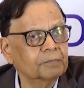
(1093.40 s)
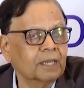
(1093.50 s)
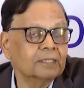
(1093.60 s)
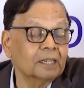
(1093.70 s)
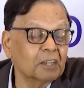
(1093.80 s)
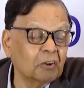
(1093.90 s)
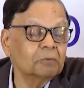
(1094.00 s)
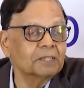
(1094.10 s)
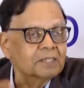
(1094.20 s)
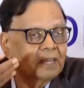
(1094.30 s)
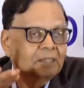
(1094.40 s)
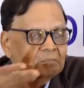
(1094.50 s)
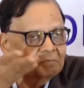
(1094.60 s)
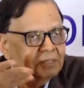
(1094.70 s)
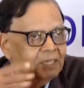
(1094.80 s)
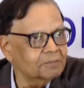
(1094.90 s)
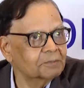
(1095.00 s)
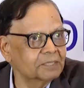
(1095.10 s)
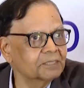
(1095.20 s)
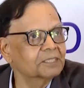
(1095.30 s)
as an economist, I gave
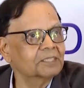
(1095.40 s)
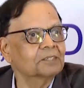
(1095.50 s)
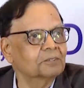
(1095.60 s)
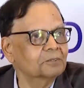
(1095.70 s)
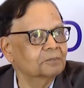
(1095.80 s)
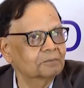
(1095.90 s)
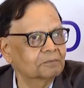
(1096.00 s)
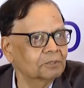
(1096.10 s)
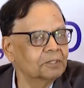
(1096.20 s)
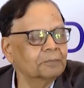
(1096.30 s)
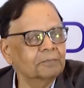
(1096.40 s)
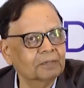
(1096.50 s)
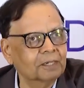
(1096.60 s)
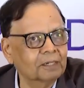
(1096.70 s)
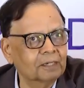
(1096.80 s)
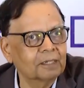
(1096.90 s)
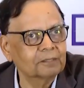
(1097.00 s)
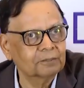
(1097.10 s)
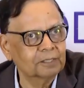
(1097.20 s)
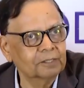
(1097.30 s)
some suggestion to him
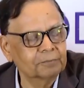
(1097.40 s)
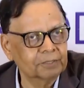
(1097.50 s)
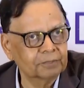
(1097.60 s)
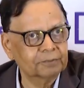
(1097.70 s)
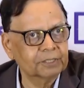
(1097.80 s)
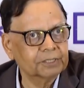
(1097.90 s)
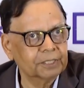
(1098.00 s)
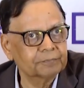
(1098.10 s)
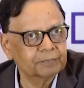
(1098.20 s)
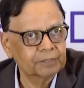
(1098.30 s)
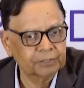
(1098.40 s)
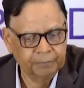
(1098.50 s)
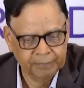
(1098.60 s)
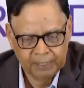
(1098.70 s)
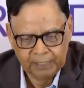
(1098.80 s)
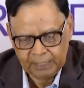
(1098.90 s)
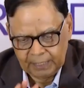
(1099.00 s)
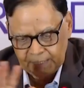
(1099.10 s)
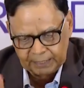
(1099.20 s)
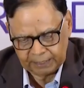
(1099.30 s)
and to the government of Odisha. So
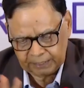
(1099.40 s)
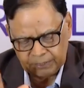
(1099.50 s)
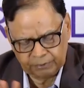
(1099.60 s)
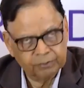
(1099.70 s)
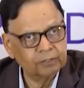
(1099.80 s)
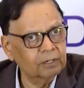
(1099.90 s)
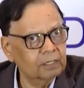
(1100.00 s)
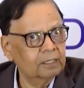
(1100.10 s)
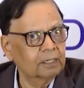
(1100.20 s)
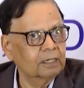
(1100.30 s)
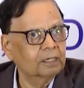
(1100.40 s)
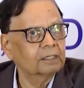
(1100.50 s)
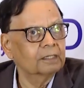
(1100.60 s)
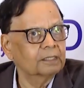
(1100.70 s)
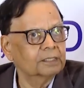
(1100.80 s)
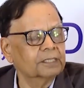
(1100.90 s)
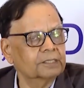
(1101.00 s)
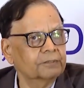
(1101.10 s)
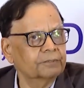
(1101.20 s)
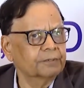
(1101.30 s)
that is the overall
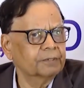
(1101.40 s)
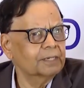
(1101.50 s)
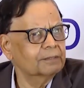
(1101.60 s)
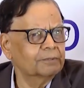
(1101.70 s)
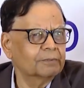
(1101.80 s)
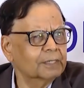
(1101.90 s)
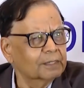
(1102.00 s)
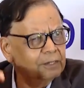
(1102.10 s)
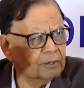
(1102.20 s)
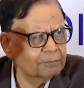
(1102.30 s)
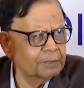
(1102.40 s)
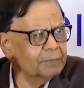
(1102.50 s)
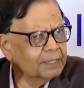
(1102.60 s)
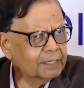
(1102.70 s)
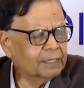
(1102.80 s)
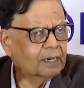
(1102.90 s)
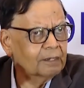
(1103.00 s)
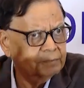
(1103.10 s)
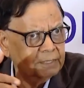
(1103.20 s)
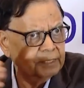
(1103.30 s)
discussions we have had. We will now be meeting
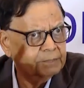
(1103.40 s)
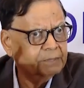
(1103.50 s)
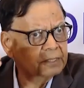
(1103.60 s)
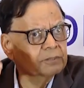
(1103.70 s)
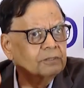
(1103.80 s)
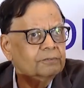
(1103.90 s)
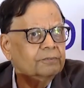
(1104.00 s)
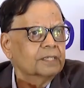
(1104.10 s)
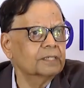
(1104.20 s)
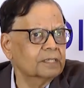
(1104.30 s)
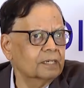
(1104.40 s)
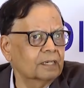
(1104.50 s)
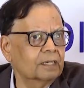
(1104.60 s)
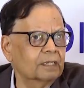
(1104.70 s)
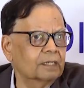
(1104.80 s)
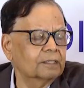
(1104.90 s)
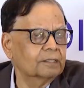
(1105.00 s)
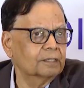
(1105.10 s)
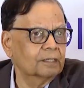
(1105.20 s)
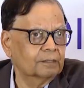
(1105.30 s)
after this press conference
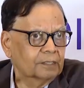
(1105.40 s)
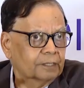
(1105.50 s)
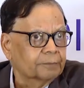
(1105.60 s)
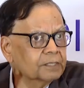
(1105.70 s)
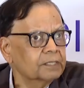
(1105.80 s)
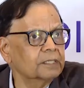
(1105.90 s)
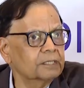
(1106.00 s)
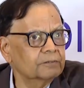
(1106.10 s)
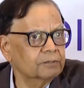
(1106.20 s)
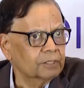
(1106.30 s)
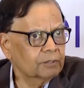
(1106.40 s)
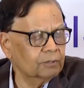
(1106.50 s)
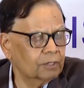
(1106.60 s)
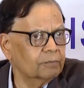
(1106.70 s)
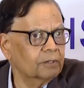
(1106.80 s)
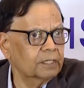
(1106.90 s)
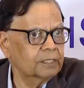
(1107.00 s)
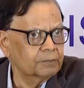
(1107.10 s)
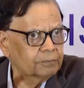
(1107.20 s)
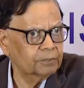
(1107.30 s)
the representatives of the local
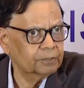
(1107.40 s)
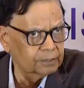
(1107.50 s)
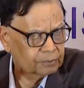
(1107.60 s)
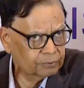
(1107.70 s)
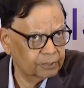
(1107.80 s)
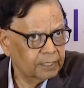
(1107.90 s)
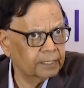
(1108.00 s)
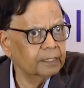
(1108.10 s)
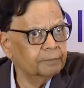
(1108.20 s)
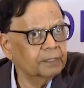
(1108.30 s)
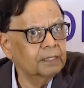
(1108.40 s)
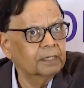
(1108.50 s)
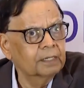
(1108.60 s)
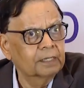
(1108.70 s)
bodies, both rural and urban,